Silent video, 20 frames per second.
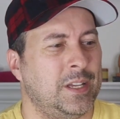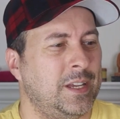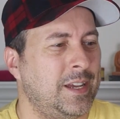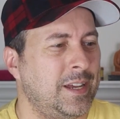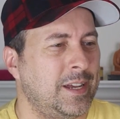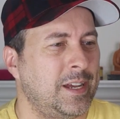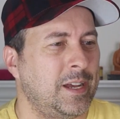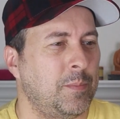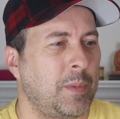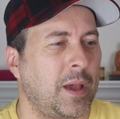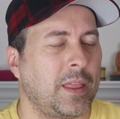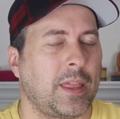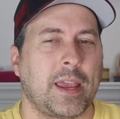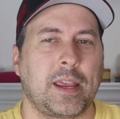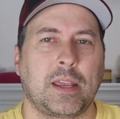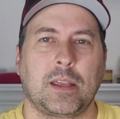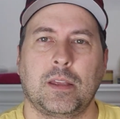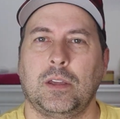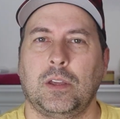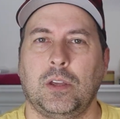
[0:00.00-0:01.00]
I
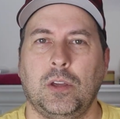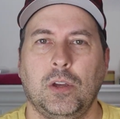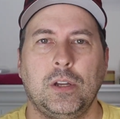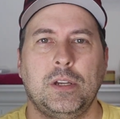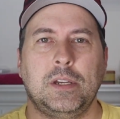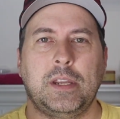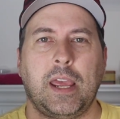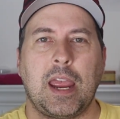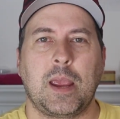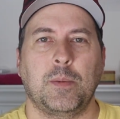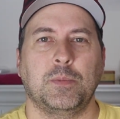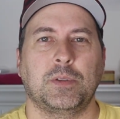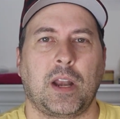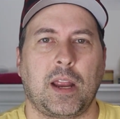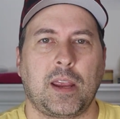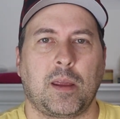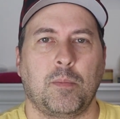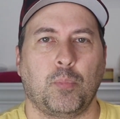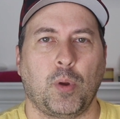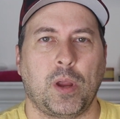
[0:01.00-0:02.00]
like good games that
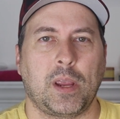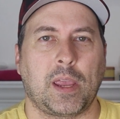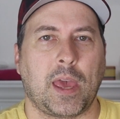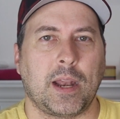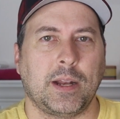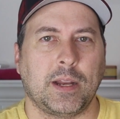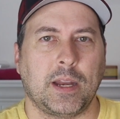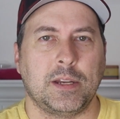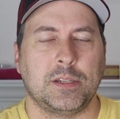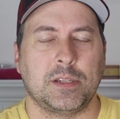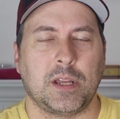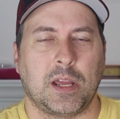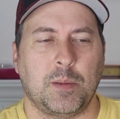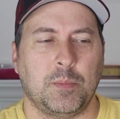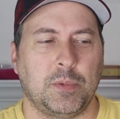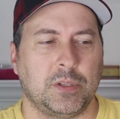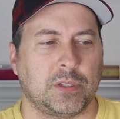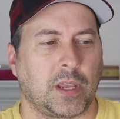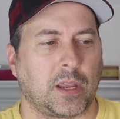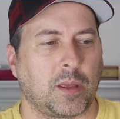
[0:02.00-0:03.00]
I can break out at any
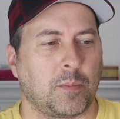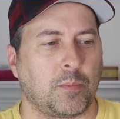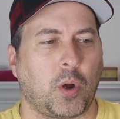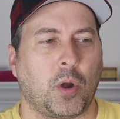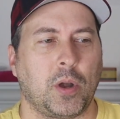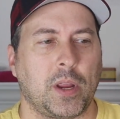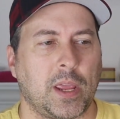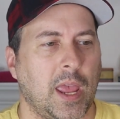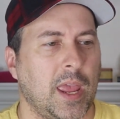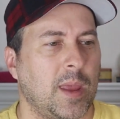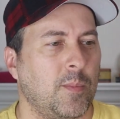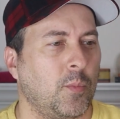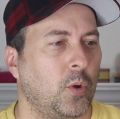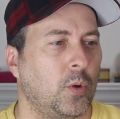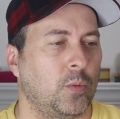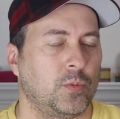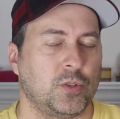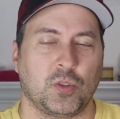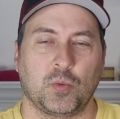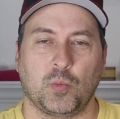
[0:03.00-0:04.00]
time as like a party game
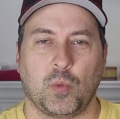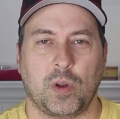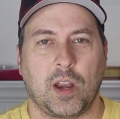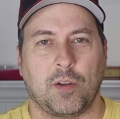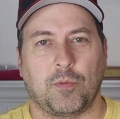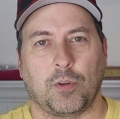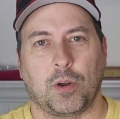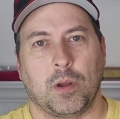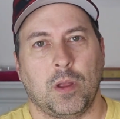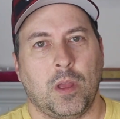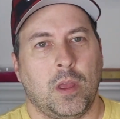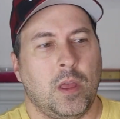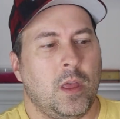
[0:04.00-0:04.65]
or just whenever.